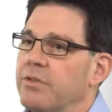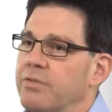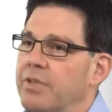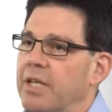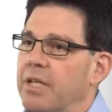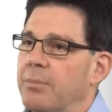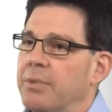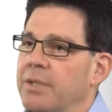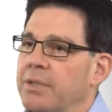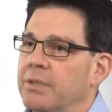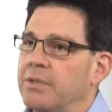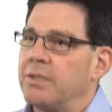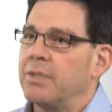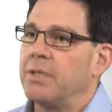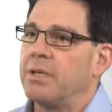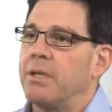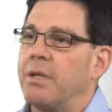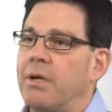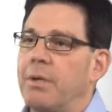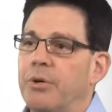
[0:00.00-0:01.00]
of development
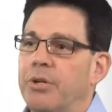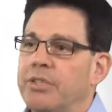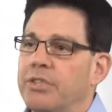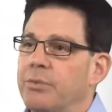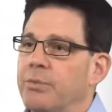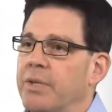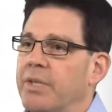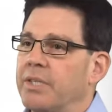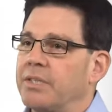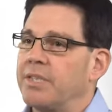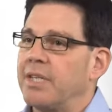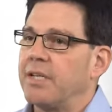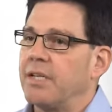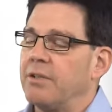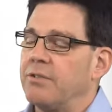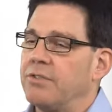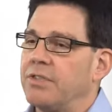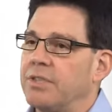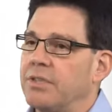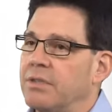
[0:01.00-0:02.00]
in collaboration with
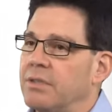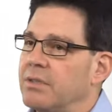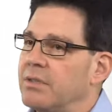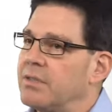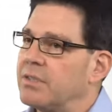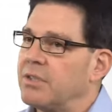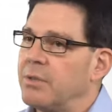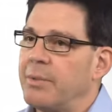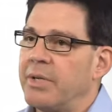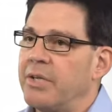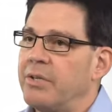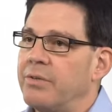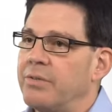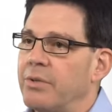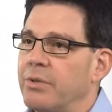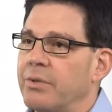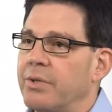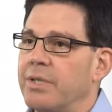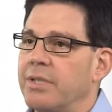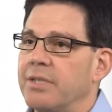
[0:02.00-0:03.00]
executives in so many
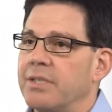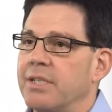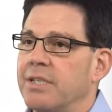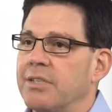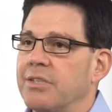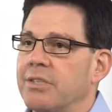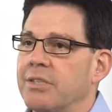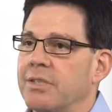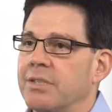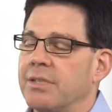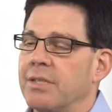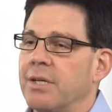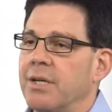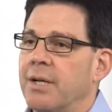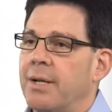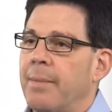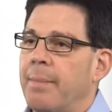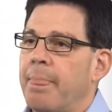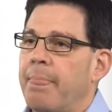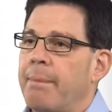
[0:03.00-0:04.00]
different organizations,
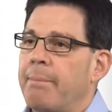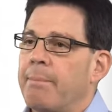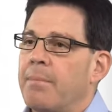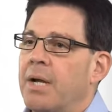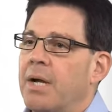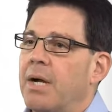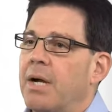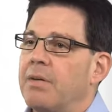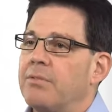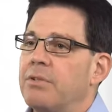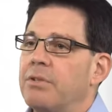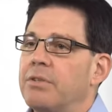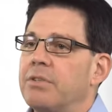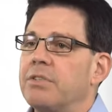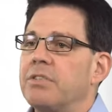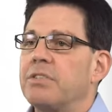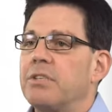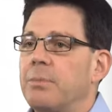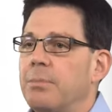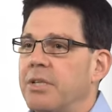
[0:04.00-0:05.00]
I've
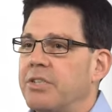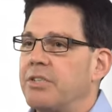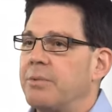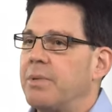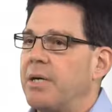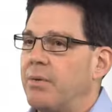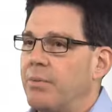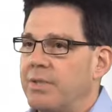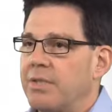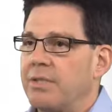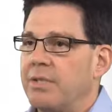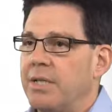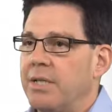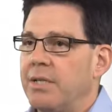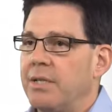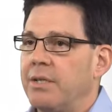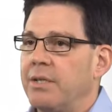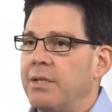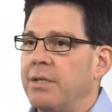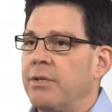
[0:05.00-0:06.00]
learned so much about what's
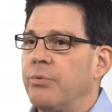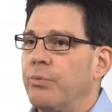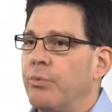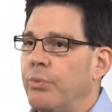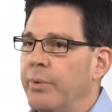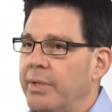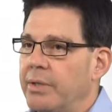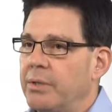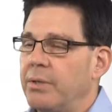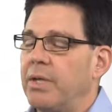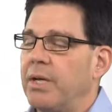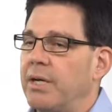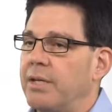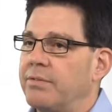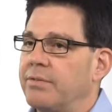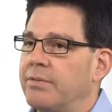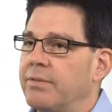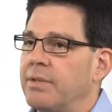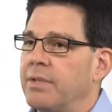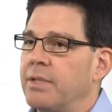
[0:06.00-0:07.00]
needed in real
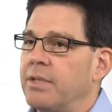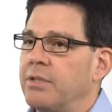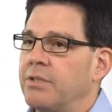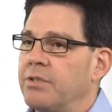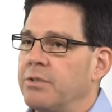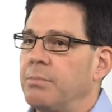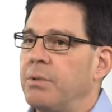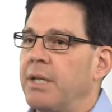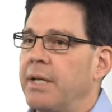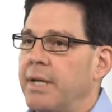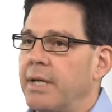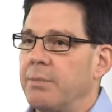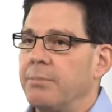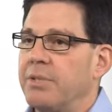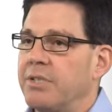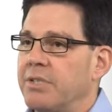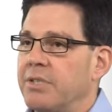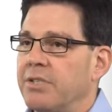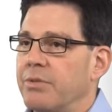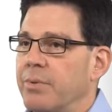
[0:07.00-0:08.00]
life to plan a
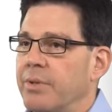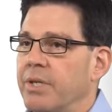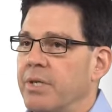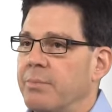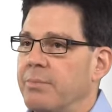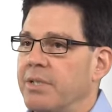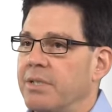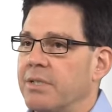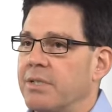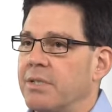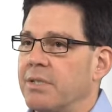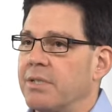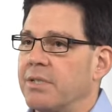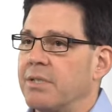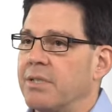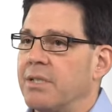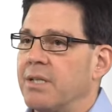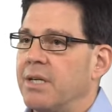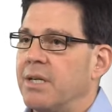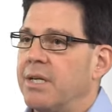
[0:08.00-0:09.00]
business within a
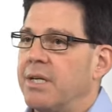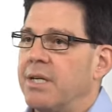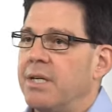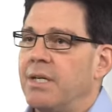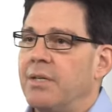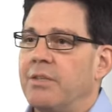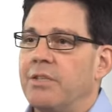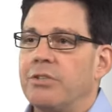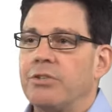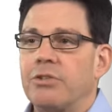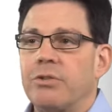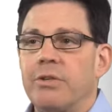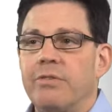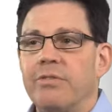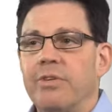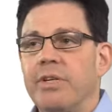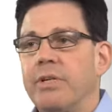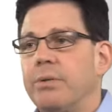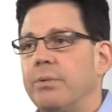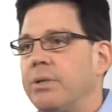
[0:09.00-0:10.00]
business. In this
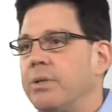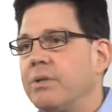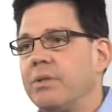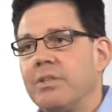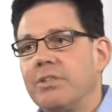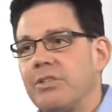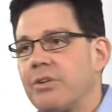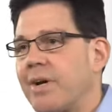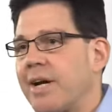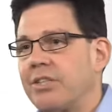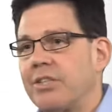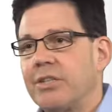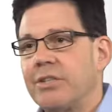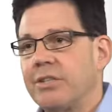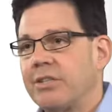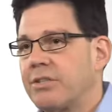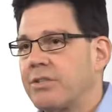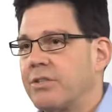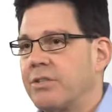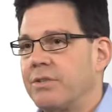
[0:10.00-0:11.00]
short video, we're only scratching
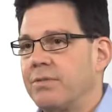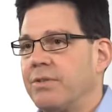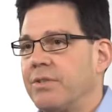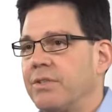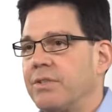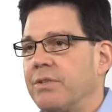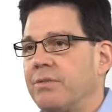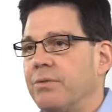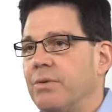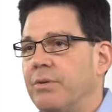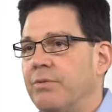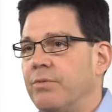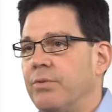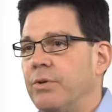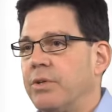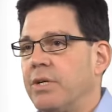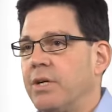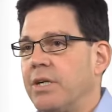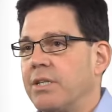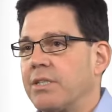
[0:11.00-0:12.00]
the surface of what
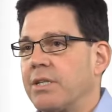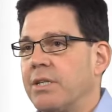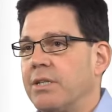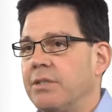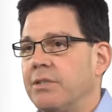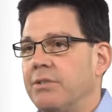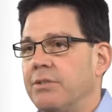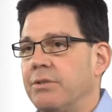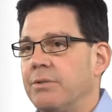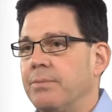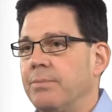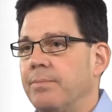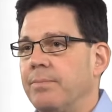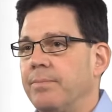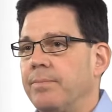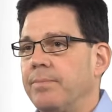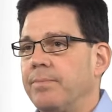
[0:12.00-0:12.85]
FullCost can do.